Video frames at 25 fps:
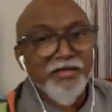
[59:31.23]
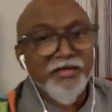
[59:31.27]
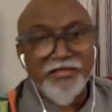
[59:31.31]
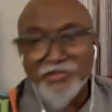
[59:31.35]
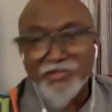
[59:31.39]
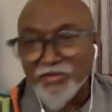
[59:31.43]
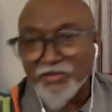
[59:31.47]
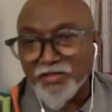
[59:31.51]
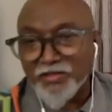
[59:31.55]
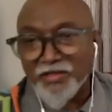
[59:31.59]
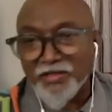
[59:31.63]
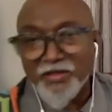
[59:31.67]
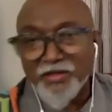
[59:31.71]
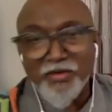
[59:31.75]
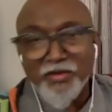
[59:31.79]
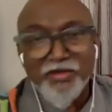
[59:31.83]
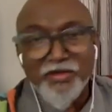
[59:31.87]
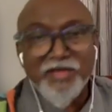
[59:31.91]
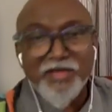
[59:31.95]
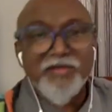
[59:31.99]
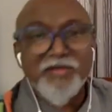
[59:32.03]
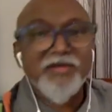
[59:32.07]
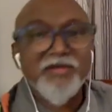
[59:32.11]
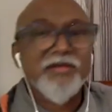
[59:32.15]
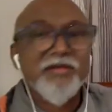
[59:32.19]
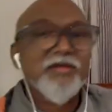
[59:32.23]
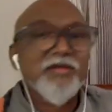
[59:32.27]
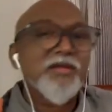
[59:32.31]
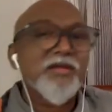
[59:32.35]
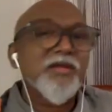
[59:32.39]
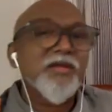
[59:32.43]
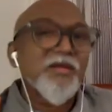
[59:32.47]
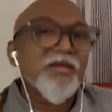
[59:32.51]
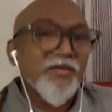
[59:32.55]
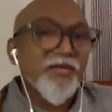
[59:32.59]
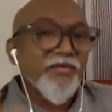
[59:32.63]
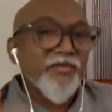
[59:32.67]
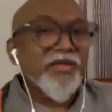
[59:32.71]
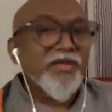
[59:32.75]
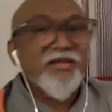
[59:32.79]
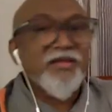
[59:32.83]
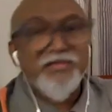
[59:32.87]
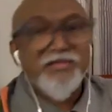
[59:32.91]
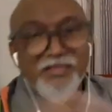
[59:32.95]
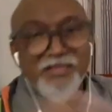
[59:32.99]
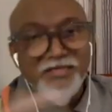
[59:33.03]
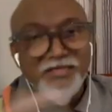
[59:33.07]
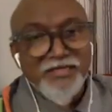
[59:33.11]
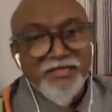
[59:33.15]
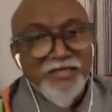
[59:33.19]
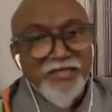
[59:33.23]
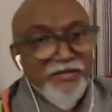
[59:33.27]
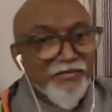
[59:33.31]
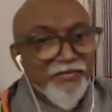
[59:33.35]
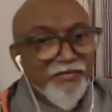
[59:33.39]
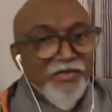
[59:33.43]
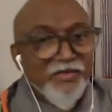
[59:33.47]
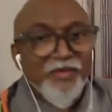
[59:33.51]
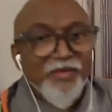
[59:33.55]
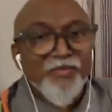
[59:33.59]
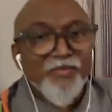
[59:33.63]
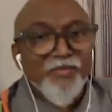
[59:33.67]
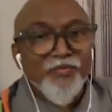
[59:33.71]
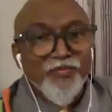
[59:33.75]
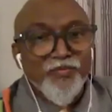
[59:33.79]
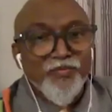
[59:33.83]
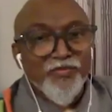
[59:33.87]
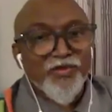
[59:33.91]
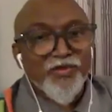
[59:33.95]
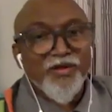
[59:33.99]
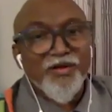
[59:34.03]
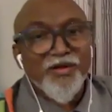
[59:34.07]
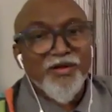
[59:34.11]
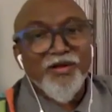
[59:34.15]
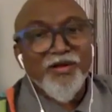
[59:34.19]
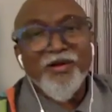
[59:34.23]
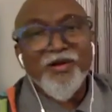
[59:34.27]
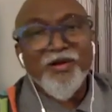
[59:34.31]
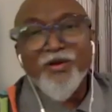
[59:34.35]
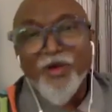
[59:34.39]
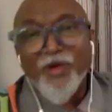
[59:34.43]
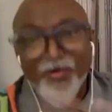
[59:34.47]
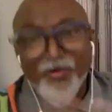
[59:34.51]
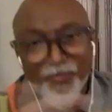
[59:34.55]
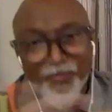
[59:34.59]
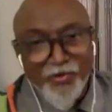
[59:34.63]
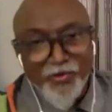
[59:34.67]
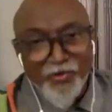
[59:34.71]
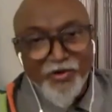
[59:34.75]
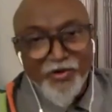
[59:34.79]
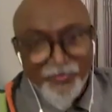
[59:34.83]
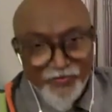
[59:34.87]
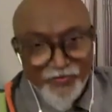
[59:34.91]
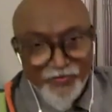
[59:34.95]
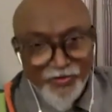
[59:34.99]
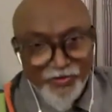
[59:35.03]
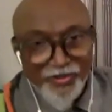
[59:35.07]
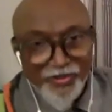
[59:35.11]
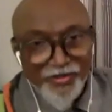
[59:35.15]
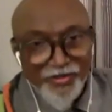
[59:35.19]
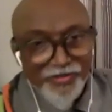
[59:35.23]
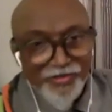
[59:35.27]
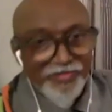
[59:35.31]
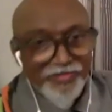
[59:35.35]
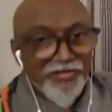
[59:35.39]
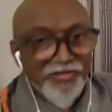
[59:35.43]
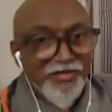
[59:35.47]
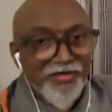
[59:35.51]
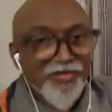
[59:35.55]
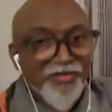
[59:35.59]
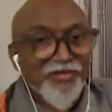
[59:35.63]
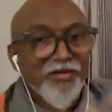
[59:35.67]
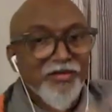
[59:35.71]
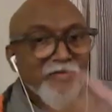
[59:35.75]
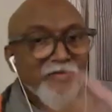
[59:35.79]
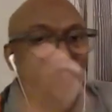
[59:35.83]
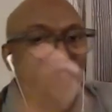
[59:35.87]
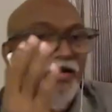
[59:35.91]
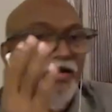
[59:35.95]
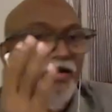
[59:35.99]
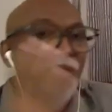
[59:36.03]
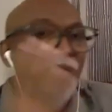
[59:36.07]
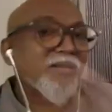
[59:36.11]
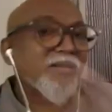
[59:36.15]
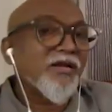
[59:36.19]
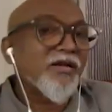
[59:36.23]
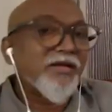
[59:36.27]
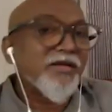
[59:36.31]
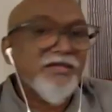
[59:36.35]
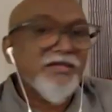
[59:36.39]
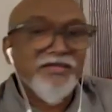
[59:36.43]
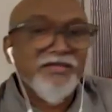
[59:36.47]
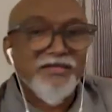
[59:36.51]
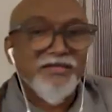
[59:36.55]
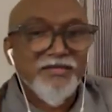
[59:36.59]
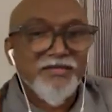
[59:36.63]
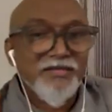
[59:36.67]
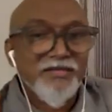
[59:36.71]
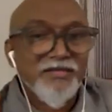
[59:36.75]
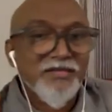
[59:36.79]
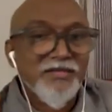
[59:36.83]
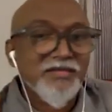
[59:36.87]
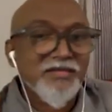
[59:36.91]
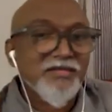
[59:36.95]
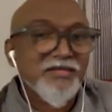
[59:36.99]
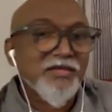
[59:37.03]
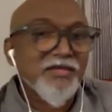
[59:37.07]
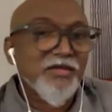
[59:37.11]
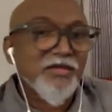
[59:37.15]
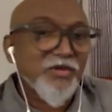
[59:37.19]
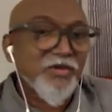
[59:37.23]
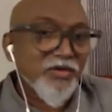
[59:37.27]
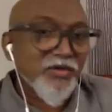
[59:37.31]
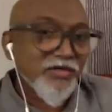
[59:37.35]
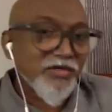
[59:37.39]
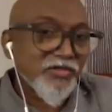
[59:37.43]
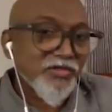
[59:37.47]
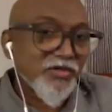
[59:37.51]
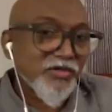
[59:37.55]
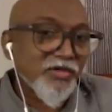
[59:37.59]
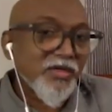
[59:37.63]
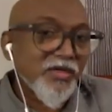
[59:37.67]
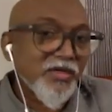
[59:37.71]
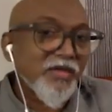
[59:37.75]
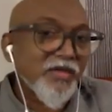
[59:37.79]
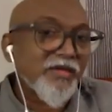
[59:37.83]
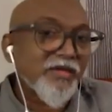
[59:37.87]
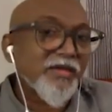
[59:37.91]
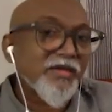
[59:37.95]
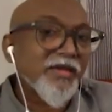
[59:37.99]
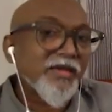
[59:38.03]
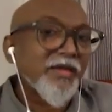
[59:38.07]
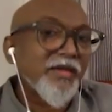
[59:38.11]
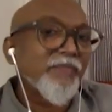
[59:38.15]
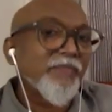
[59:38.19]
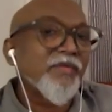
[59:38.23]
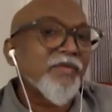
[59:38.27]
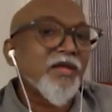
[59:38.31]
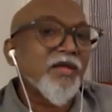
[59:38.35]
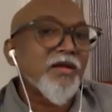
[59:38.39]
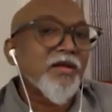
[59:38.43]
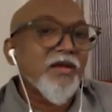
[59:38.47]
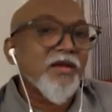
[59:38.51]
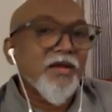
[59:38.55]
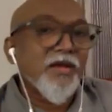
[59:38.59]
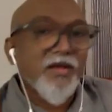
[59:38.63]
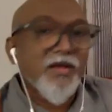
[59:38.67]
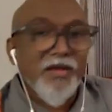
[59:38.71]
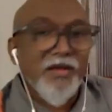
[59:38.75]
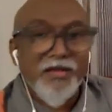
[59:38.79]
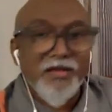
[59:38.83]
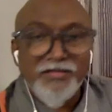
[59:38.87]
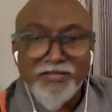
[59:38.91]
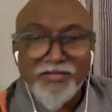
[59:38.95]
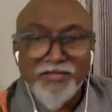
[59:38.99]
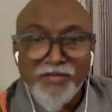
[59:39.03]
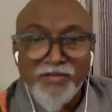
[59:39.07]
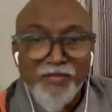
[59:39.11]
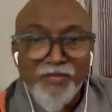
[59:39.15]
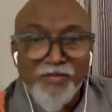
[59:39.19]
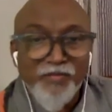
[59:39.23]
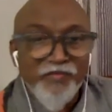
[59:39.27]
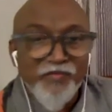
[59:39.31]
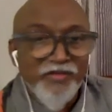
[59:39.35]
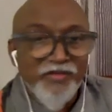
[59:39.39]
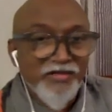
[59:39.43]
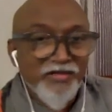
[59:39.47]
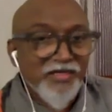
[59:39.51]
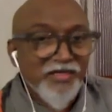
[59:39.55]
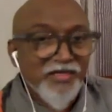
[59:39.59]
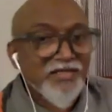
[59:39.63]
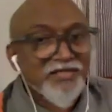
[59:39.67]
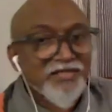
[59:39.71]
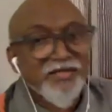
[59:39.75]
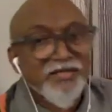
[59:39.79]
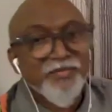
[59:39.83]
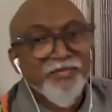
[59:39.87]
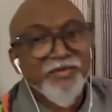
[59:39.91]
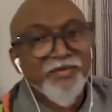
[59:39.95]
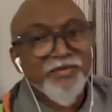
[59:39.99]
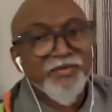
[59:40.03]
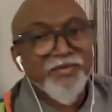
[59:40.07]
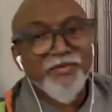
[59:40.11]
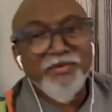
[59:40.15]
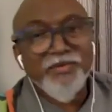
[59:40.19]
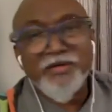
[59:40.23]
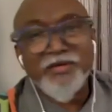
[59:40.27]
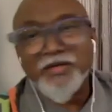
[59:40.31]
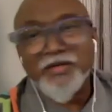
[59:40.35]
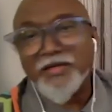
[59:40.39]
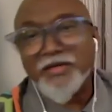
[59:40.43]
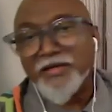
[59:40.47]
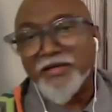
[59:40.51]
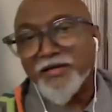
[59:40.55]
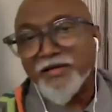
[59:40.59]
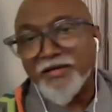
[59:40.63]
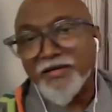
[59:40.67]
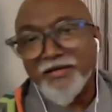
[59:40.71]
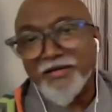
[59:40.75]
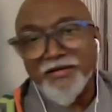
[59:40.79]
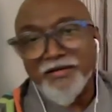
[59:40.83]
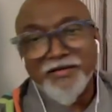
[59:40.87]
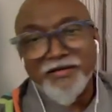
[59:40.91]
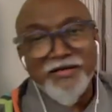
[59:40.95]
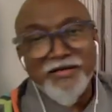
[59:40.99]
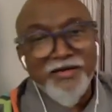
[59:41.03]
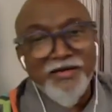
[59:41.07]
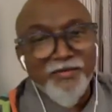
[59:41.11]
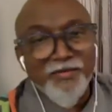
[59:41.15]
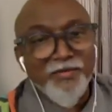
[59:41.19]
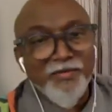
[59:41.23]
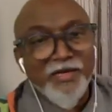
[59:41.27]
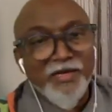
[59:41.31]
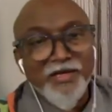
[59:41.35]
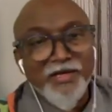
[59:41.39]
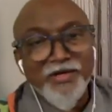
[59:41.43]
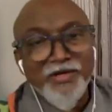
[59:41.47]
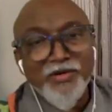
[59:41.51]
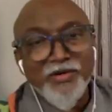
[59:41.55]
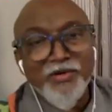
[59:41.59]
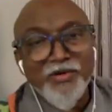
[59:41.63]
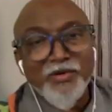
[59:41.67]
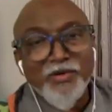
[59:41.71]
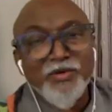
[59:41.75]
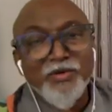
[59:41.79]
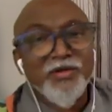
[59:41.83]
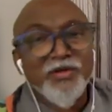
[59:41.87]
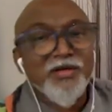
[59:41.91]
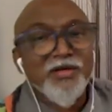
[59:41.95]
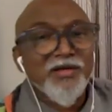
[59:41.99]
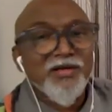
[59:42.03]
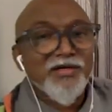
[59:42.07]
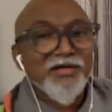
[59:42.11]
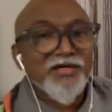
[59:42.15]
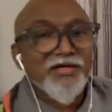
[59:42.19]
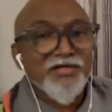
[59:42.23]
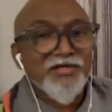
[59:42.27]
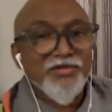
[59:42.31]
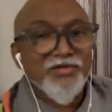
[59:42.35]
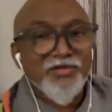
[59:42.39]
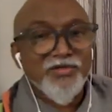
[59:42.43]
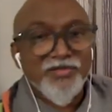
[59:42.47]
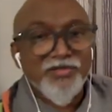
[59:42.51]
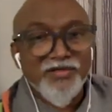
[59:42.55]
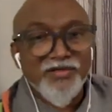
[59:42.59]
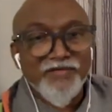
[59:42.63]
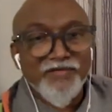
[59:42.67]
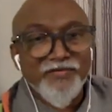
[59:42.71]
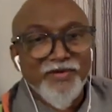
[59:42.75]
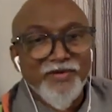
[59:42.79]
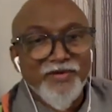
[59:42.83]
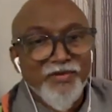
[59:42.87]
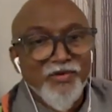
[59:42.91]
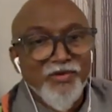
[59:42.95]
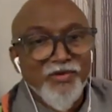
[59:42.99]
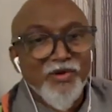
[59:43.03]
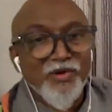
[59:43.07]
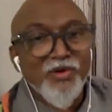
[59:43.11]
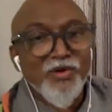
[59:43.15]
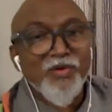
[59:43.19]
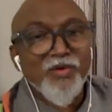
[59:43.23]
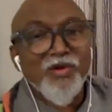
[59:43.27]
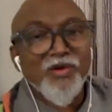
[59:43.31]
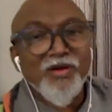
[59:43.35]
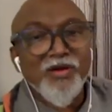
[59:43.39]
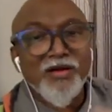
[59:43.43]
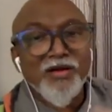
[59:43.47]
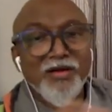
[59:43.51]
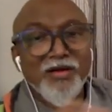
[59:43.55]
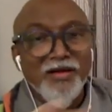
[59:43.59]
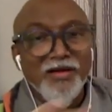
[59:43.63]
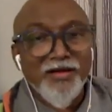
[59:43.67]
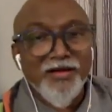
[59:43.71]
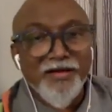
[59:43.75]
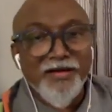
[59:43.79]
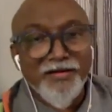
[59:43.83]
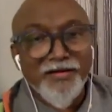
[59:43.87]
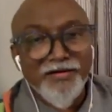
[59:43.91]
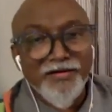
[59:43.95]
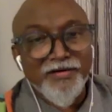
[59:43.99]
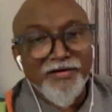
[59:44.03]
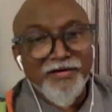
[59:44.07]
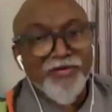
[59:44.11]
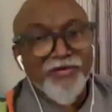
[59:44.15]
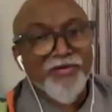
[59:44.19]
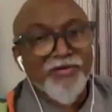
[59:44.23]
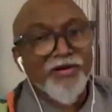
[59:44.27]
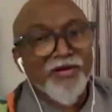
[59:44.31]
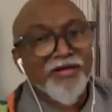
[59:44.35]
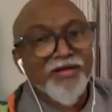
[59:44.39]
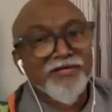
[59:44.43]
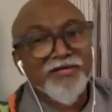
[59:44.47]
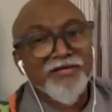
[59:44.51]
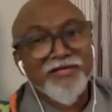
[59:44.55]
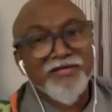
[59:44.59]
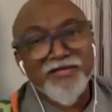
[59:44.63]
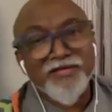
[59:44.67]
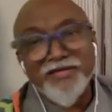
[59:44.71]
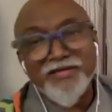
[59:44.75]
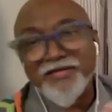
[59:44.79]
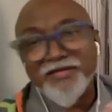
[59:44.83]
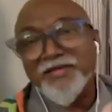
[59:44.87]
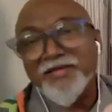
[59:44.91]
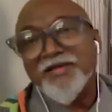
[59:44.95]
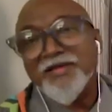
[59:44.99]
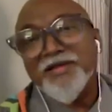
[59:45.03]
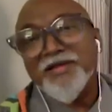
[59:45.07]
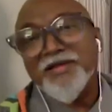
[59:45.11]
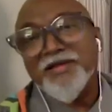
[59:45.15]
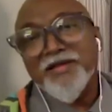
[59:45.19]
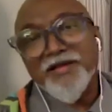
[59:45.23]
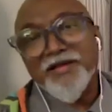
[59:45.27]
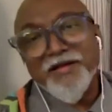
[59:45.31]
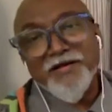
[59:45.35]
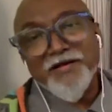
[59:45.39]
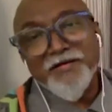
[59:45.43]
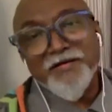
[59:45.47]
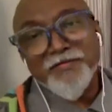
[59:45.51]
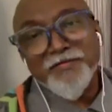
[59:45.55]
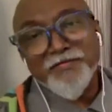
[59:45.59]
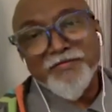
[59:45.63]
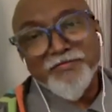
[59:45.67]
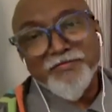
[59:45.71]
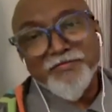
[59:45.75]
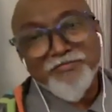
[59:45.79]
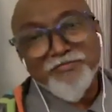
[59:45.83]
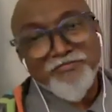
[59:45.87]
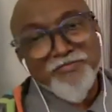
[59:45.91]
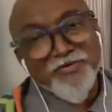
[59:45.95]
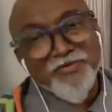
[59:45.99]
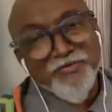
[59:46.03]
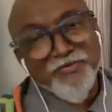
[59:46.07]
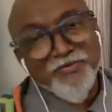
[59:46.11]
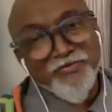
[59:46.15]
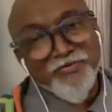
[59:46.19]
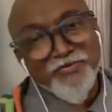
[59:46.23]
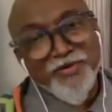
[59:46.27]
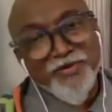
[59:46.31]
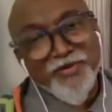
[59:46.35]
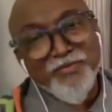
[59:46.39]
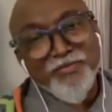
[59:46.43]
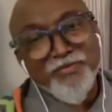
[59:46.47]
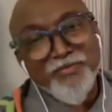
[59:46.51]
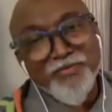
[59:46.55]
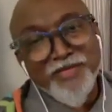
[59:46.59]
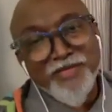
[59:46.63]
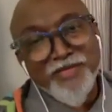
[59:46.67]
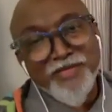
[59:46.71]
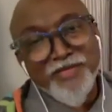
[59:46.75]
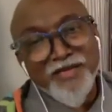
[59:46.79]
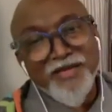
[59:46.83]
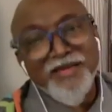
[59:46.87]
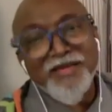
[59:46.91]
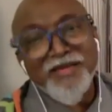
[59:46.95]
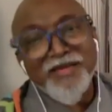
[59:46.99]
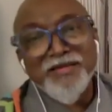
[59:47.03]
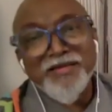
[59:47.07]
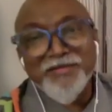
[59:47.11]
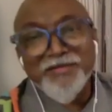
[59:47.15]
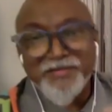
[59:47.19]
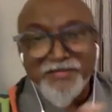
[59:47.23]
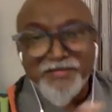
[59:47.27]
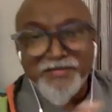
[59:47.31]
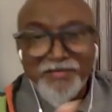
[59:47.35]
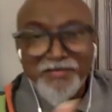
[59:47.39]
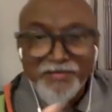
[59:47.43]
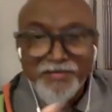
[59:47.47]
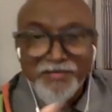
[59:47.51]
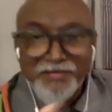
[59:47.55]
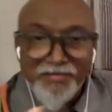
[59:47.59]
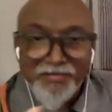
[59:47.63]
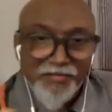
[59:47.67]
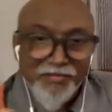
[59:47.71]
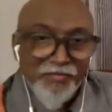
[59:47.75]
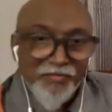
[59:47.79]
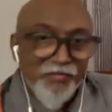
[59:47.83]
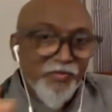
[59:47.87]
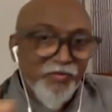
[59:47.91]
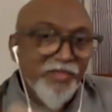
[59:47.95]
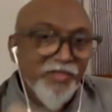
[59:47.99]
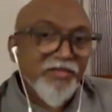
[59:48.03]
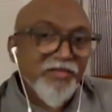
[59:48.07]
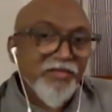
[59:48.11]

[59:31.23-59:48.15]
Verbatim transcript: So the curator, we just give them a lot of portfolios. You know, the hmm. final decision is the curatorial team. Uh, some fantastic people like uh, Mario D'Souza from Goa and you know Aditi um, from Delhi hmm.